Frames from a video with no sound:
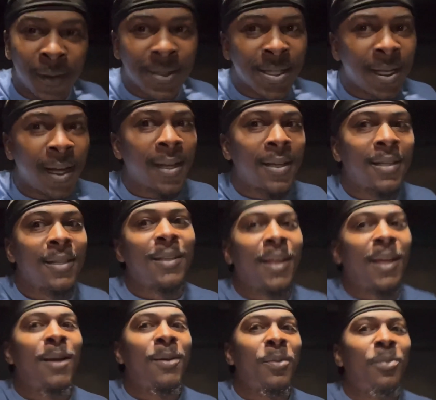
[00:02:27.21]
it's like
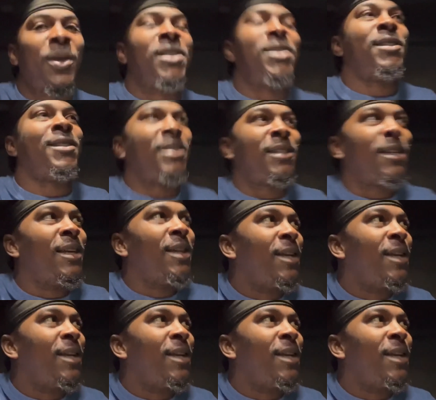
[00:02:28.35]
damn I'm basically